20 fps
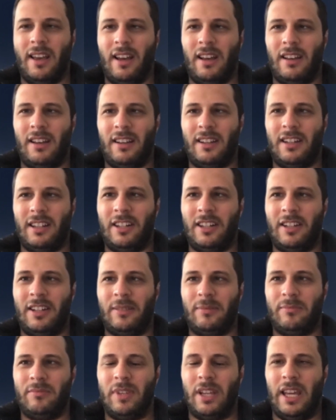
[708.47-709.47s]

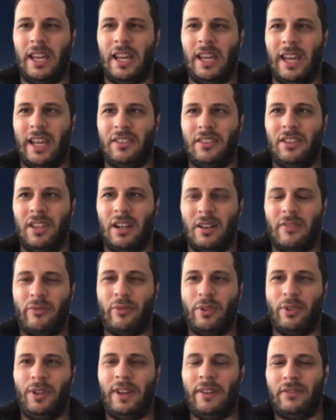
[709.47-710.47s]
And
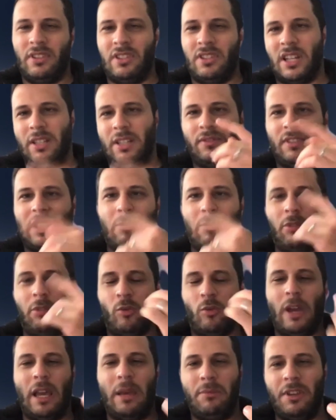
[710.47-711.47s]
therefore you have this kind of double
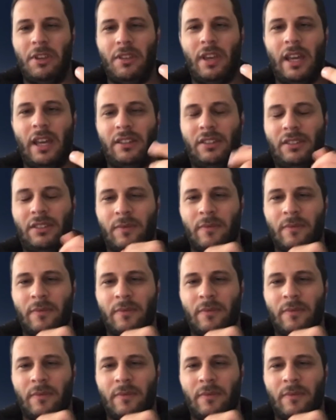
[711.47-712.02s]
whammy that